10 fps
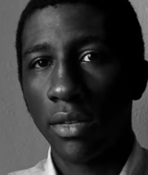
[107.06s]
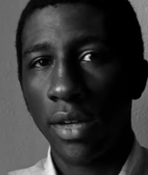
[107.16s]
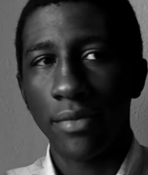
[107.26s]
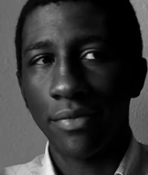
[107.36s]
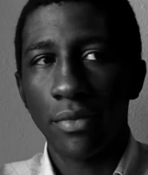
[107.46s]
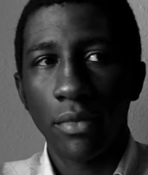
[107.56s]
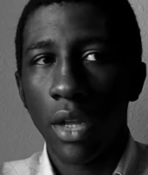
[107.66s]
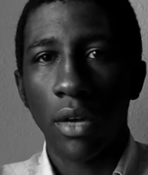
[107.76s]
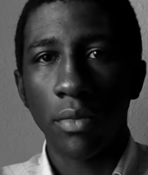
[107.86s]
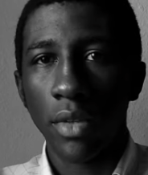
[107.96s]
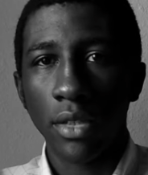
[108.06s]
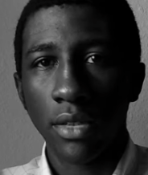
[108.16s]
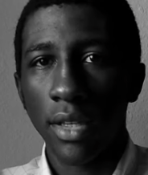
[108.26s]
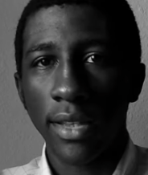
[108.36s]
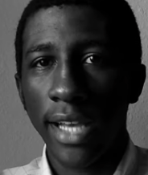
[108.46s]
right? No,
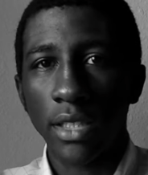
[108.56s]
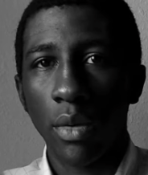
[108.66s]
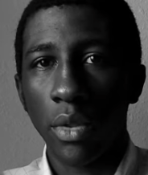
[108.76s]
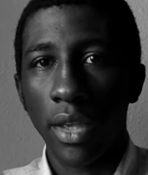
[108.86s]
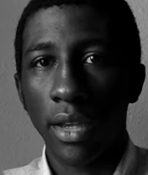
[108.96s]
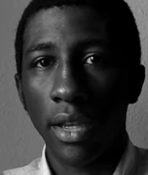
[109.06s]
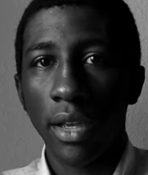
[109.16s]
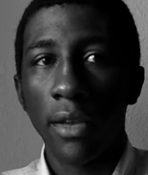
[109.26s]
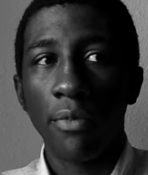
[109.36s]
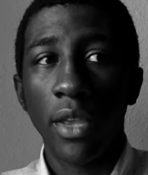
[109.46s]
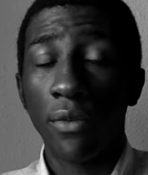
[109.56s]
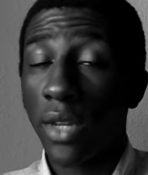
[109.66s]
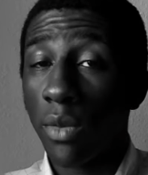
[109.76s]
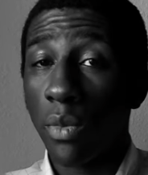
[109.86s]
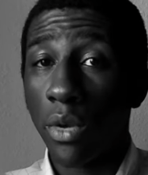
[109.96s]
that's not what we think. If
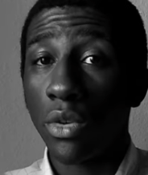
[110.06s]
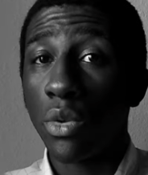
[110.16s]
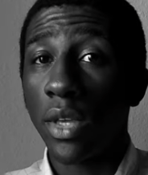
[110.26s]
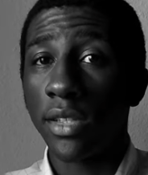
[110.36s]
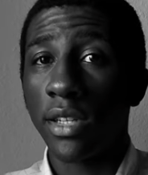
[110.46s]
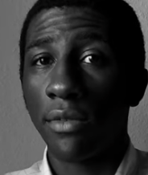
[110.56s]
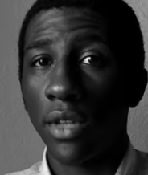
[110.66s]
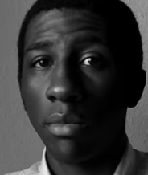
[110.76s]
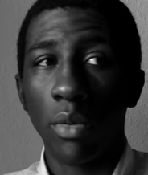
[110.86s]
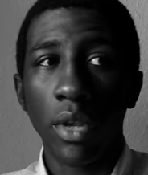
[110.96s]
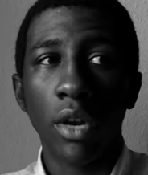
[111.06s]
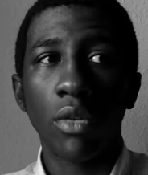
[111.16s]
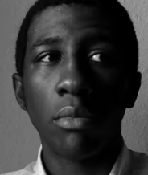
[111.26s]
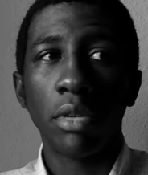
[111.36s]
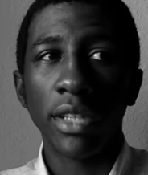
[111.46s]
we did, we would do things differently, but we
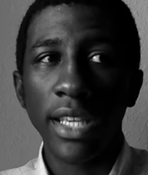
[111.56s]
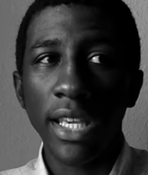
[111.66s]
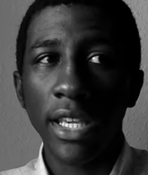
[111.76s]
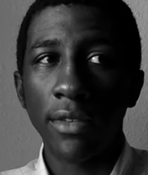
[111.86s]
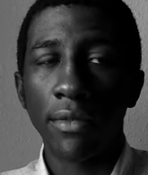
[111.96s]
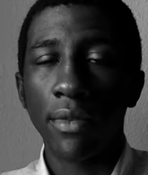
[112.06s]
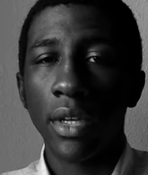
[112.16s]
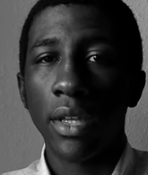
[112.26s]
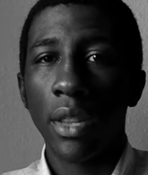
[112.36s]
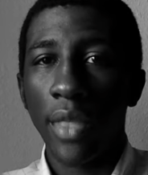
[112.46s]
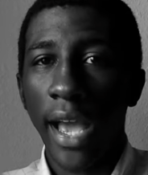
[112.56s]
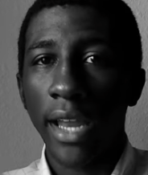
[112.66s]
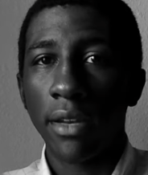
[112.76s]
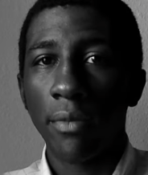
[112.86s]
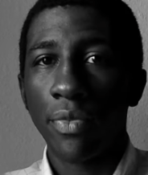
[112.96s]
don't believe
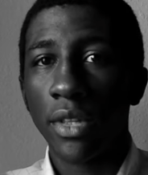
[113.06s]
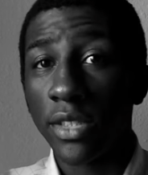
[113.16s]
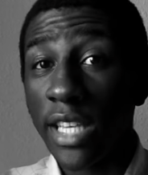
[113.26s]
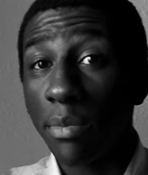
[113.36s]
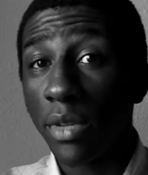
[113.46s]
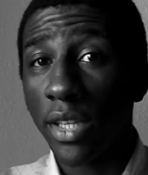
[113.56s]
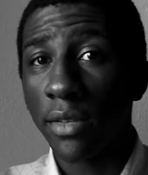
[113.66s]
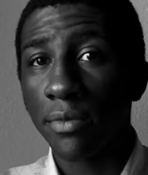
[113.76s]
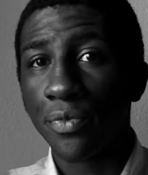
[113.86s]
that deeply.